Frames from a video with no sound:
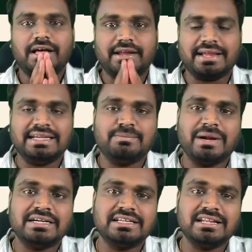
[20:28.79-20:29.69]
right
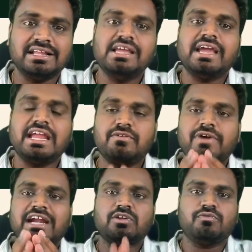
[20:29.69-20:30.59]
bundle. And in
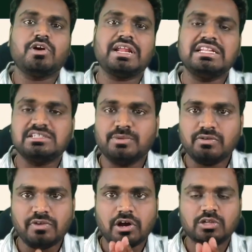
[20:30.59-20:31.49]
fact, if you are eligible,
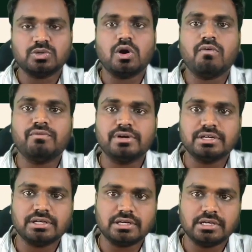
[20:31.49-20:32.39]
we also
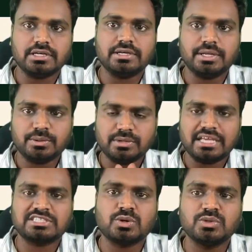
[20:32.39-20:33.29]
offer
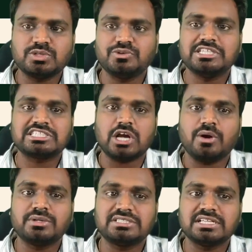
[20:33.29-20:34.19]
exclusive
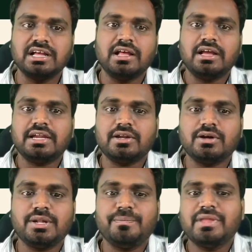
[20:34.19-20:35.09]
discounts and
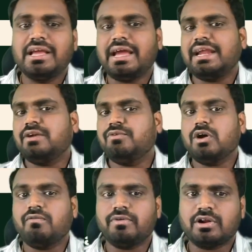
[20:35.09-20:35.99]
all. And we
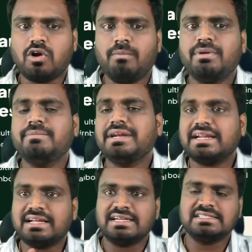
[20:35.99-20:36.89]
offer
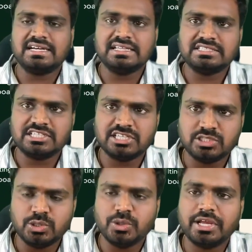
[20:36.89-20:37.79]
complimentary consulting
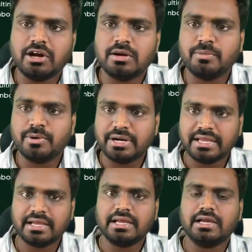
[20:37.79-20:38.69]
sessions during
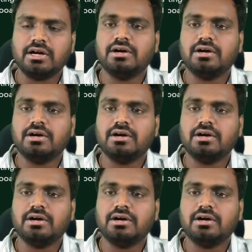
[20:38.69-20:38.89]
onboarding,